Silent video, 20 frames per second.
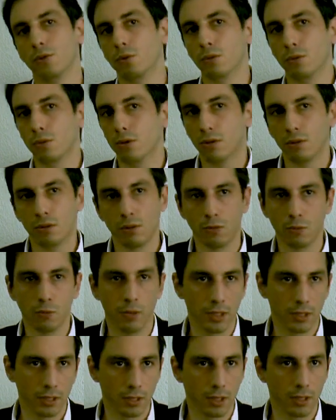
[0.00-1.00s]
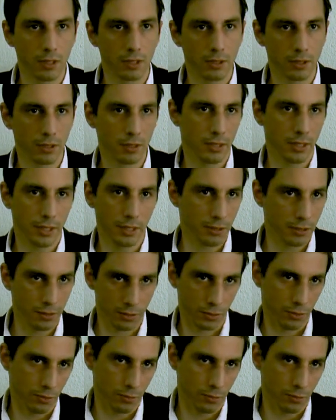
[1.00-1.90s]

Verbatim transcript: euro one dollar a liter